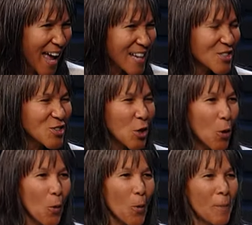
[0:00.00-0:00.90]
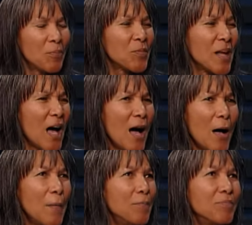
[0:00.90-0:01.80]
And so
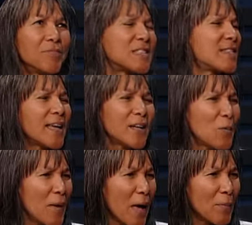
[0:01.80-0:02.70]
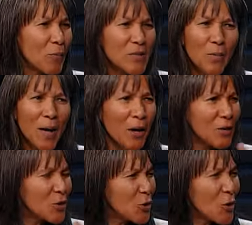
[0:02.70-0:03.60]
um, the second commandment was
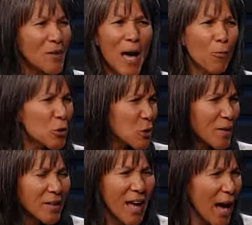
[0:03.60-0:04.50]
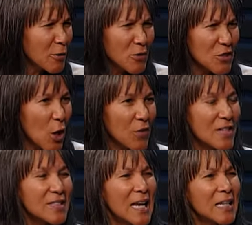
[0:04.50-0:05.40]
about, you know, not worshiping idols and all
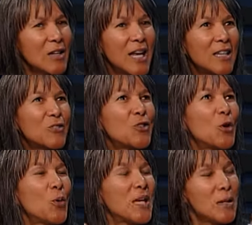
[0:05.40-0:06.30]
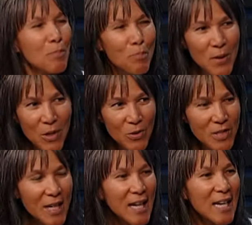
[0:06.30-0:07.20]
this. And, and so he
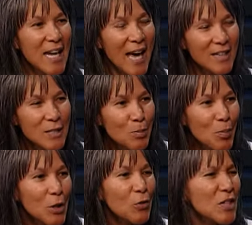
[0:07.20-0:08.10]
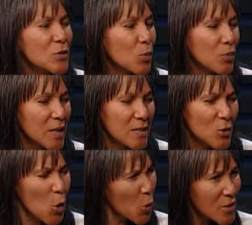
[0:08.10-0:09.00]
built, he had us build these, these
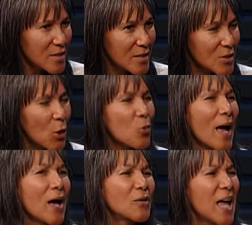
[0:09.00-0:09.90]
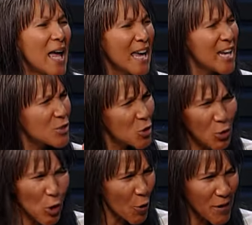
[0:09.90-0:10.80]
choruses around his
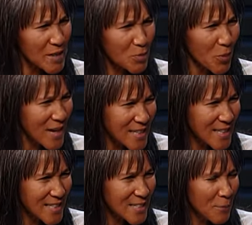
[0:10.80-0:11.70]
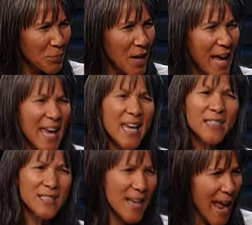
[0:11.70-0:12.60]
glorious presence. Yeah.
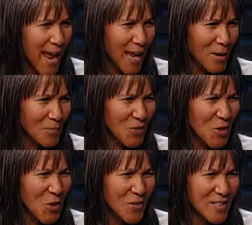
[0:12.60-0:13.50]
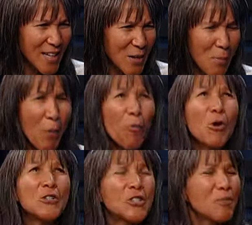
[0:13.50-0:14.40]
His name. You know, the second commandment,
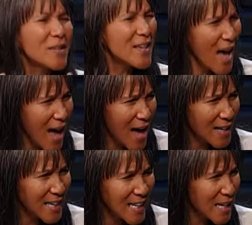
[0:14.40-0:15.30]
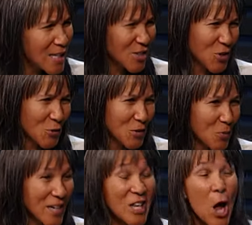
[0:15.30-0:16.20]
worship God. He deserves the
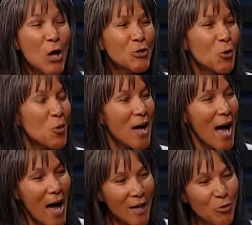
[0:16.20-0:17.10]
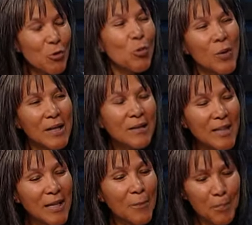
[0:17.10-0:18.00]
praise. So God, through
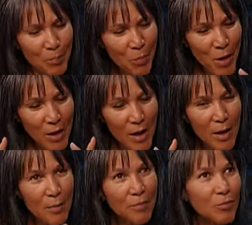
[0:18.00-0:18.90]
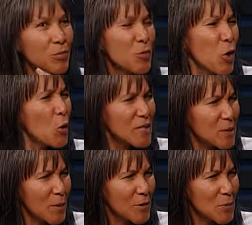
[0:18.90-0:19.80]
Wintley, um, through the Holy
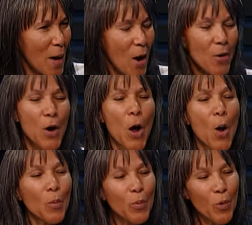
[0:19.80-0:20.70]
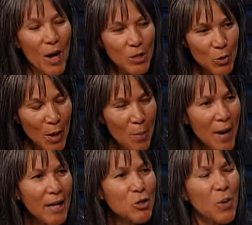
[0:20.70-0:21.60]
Spirit's power, brought to our
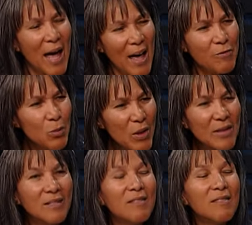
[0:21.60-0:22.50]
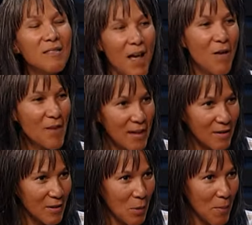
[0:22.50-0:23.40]
minds, you have to bring the love out
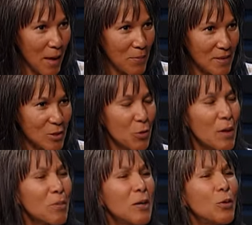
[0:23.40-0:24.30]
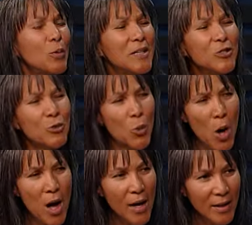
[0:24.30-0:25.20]
of the commandments so that people be
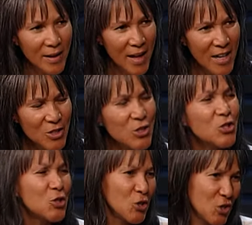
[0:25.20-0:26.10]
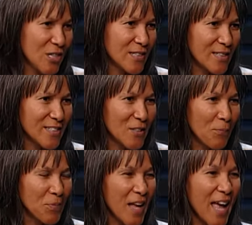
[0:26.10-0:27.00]
drawn mm. to, to, hmm. Jesus.
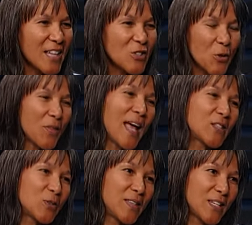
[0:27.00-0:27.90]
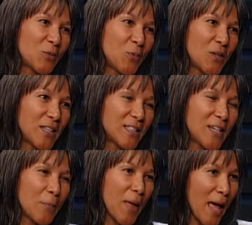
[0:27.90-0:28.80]
And so that's that's what
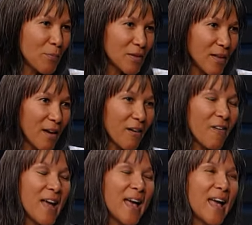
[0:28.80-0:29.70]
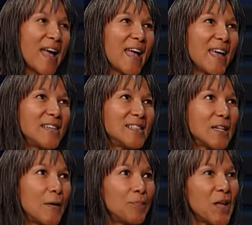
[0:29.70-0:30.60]
um, happened there. And
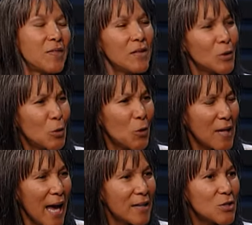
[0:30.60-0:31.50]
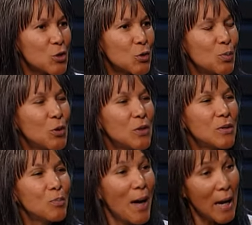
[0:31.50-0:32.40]
um, and then the Lord had us to
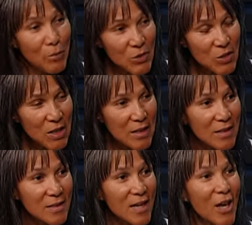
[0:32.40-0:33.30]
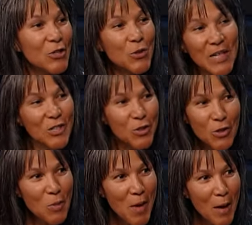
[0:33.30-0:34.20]
put Bible studies to each of
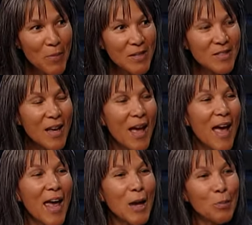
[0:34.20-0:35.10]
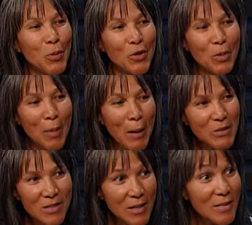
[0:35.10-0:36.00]
the commandments and put the
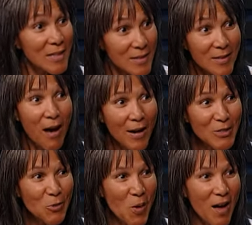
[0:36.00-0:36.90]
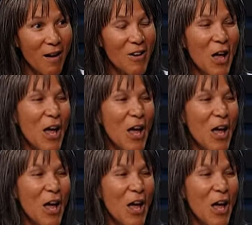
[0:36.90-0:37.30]
Bible studies in song as well.